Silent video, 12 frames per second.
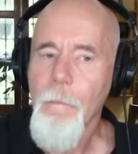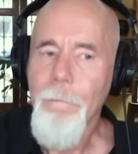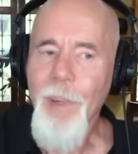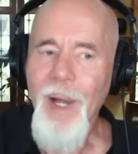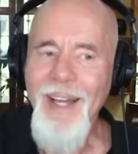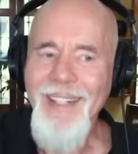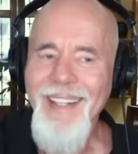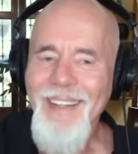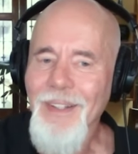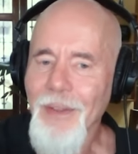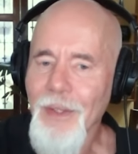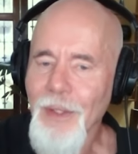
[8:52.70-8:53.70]
But
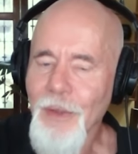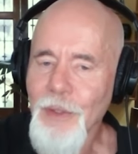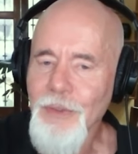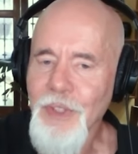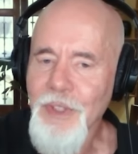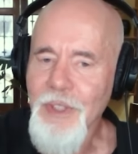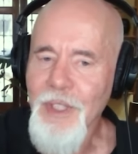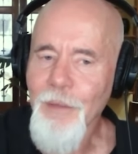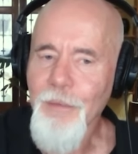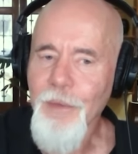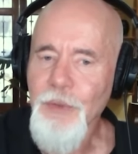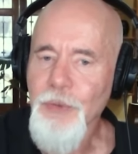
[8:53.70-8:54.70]
there's a
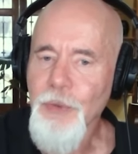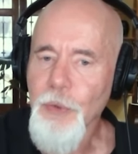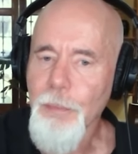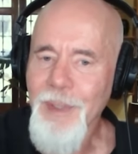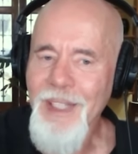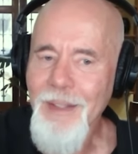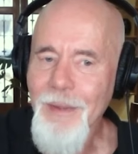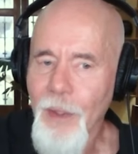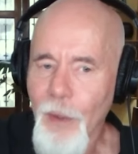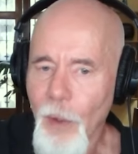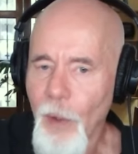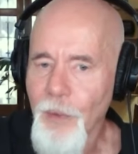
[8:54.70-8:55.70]
difference to being
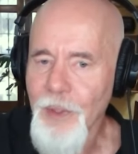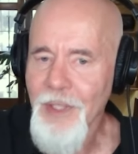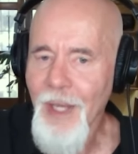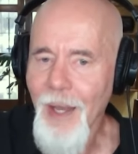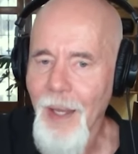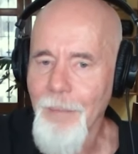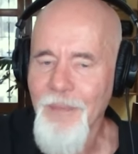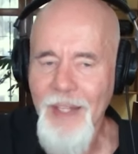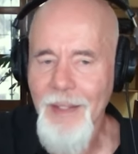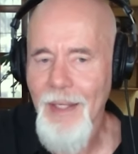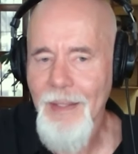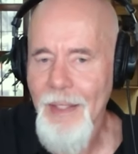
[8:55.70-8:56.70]
there all the time. In
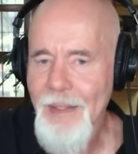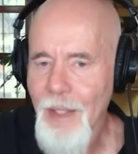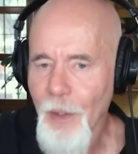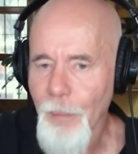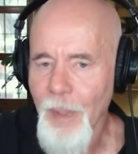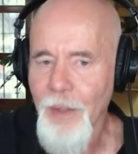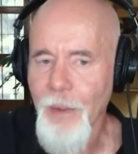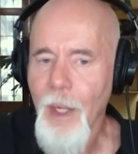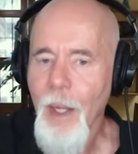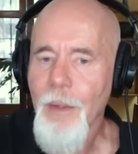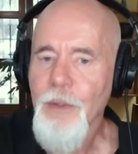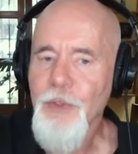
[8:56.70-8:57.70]
fact, I tell men,
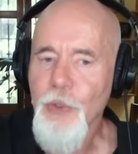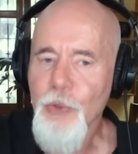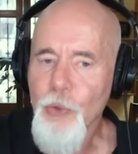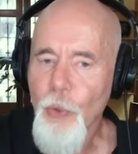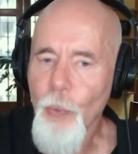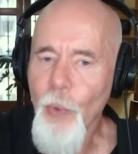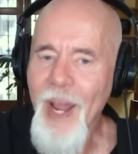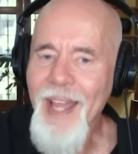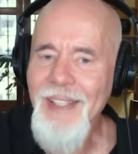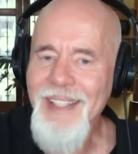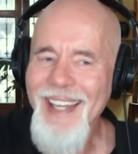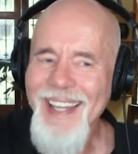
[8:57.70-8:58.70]
there's a
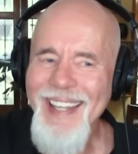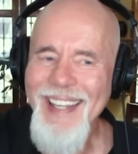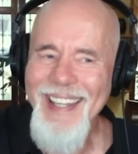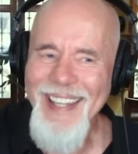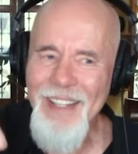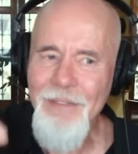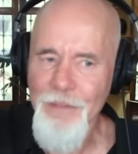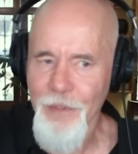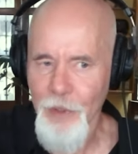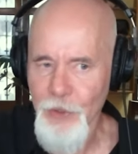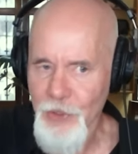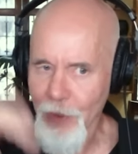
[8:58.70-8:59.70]
direct
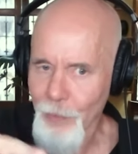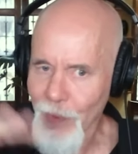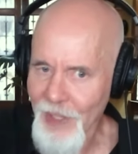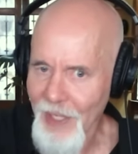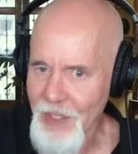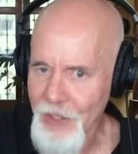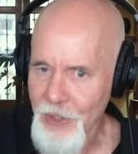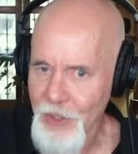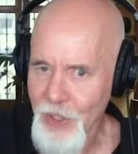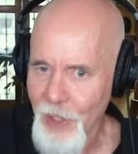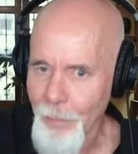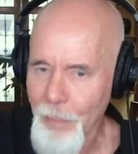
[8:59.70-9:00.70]
inverse relationship